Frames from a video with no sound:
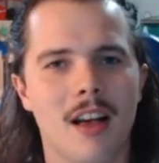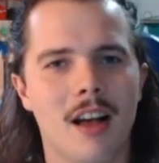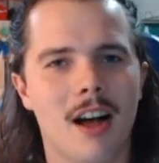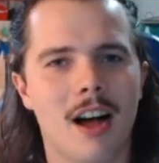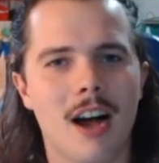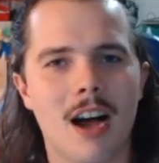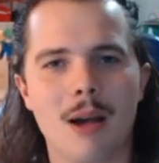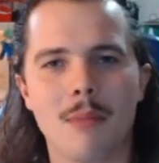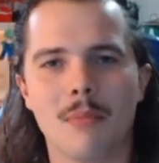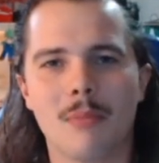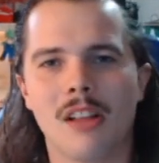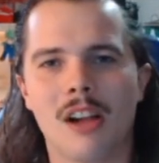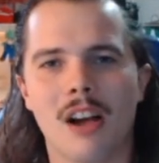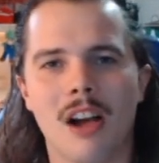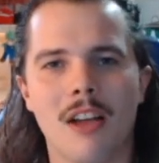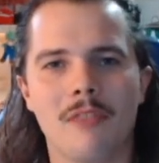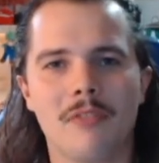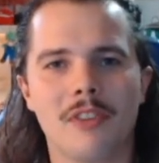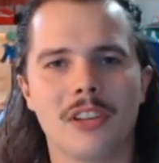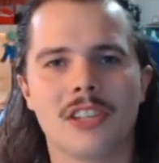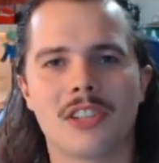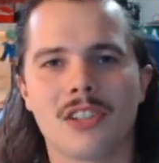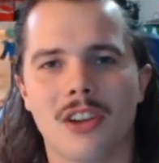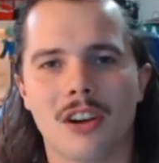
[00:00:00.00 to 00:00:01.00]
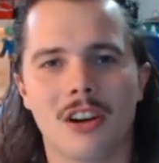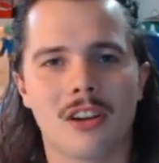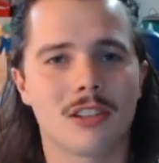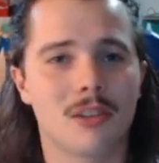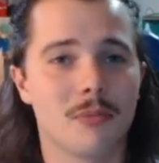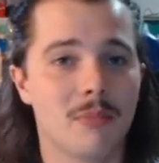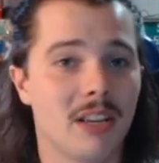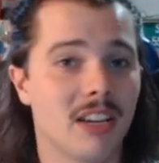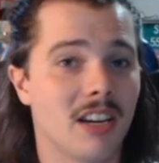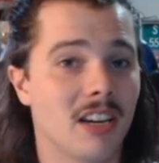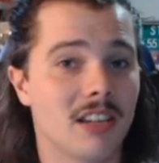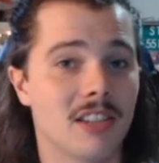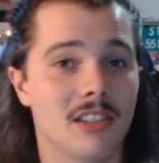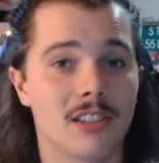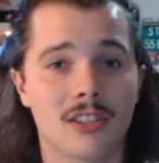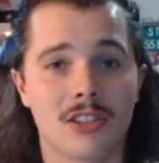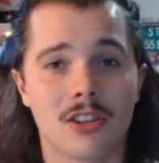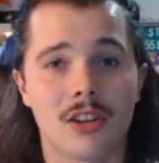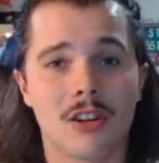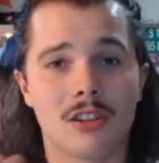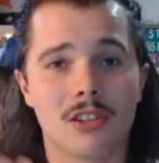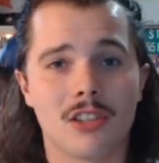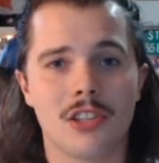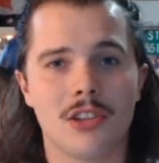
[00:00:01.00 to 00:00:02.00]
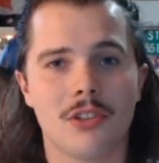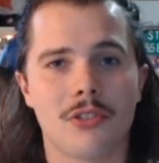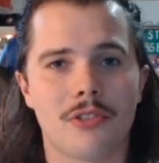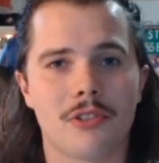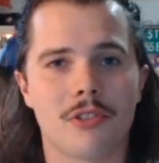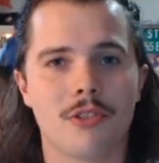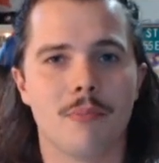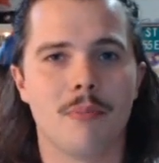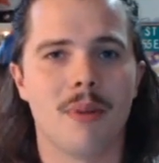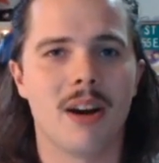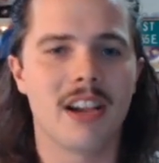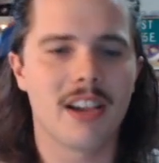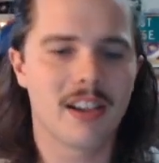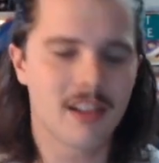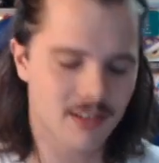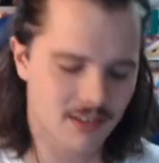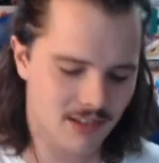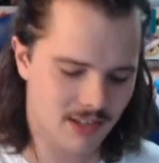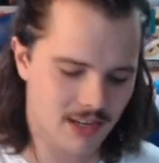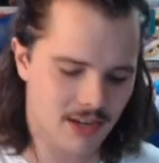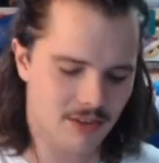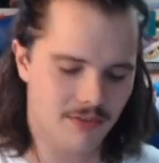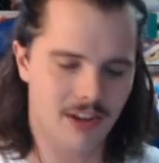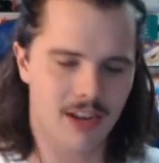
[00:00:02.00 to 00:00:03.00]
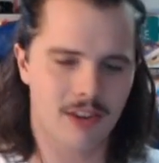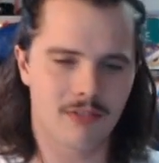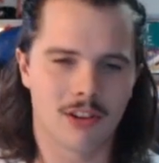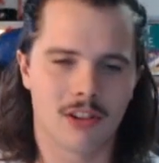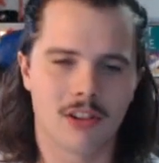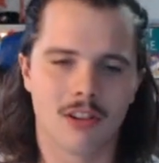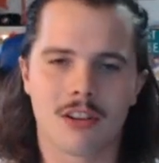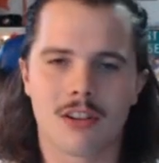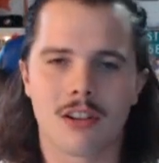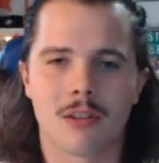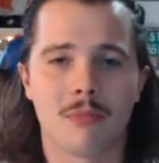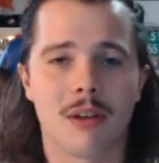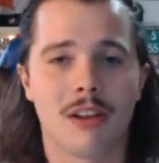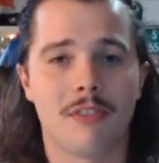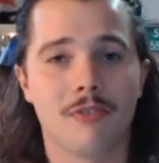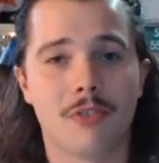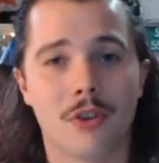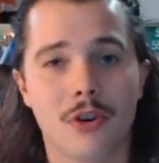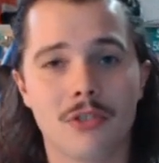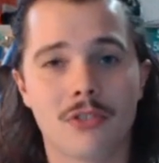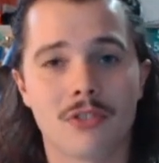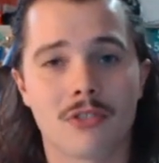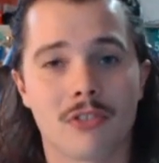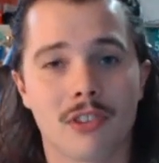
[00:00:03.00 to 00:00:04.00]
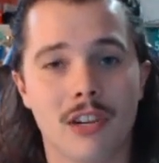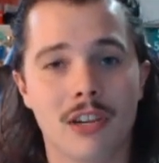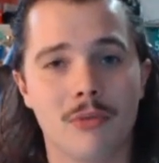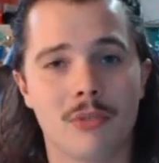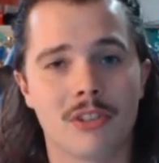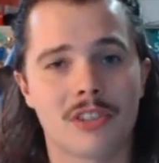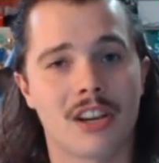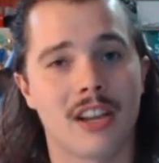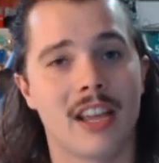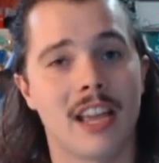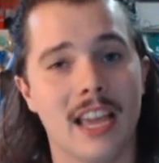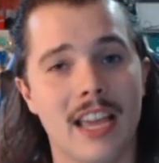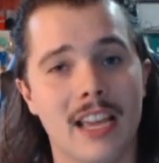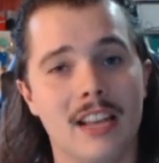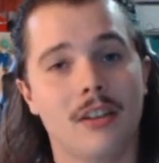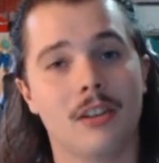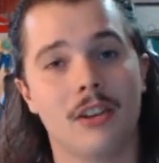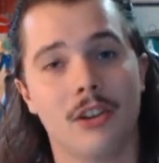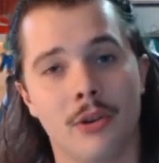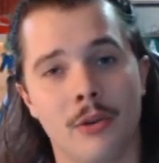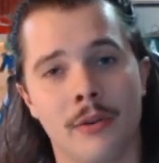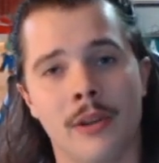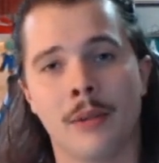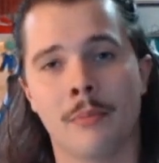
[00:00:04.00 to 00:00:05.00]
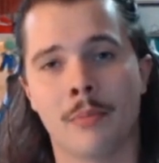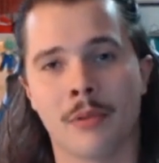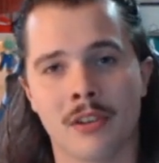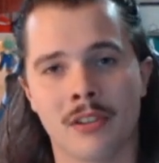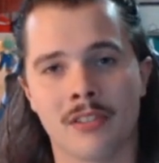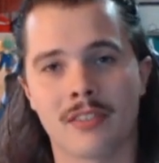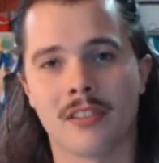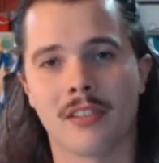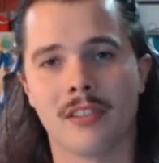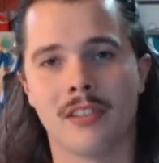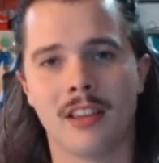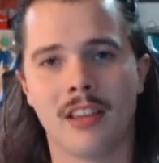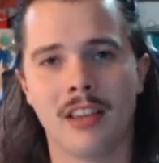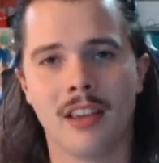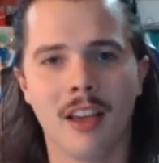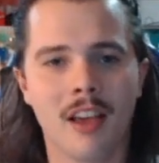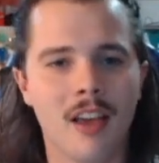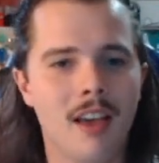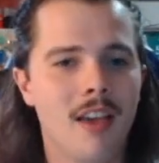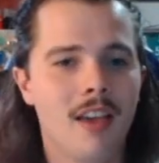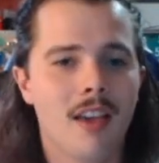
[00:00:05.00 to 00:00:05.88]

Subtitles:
I'm live, you could talk to me, I could just talk to you through a mic instead of having to look at my phone screen, which I hate doing personally.